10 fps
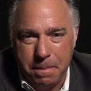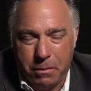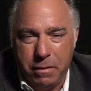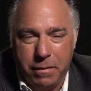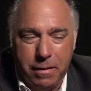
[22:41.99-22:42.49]

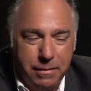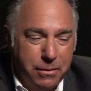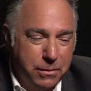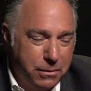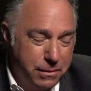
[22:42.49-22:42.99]
One of our
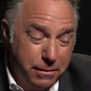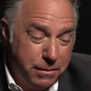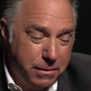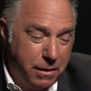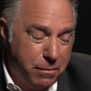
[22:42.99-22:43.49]
local,
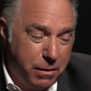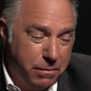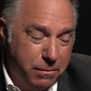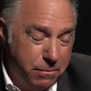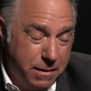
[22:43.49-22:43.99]
you talk
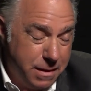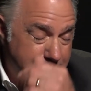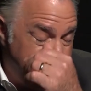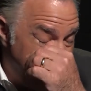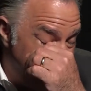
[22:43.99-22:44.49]
about
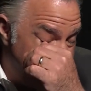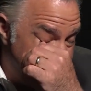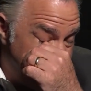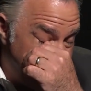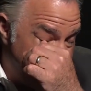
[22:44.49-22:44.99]
resisting any of this
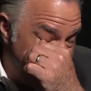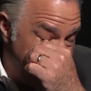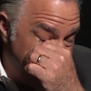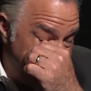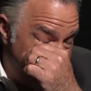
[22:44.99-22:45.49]
stuff.
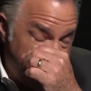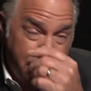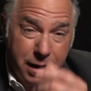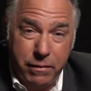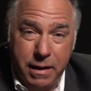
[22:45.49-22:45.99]
You
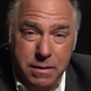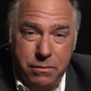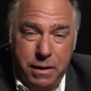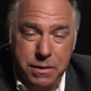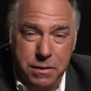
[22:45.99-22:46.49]
can't even ask
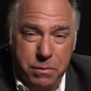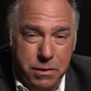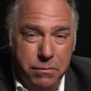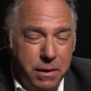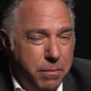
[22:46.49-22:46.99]
questions, which
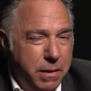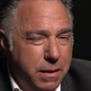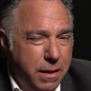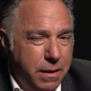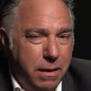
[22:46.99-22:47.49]
should really be the
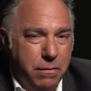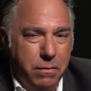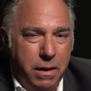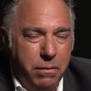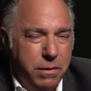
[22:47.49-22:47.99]
dead
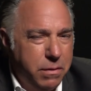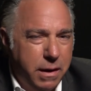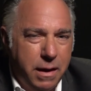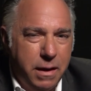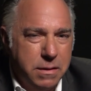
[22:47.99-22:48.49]
giveaway. When you
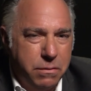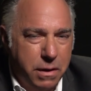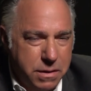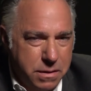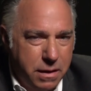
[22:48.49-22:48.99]
can't ask
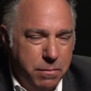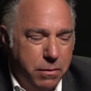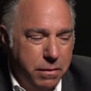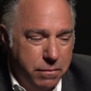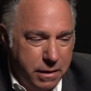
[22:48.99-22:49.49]
questions
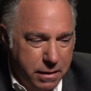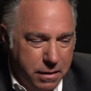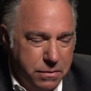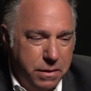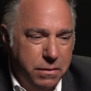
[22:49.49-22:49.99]
anymore in a free
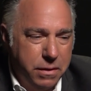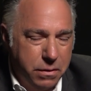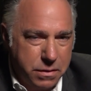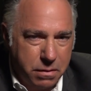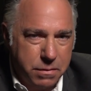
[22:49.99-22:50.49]
country, you
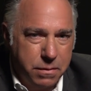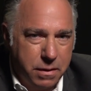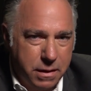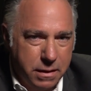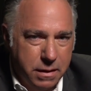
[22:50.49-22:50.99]
know something's
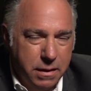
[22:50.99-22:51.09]
wrong.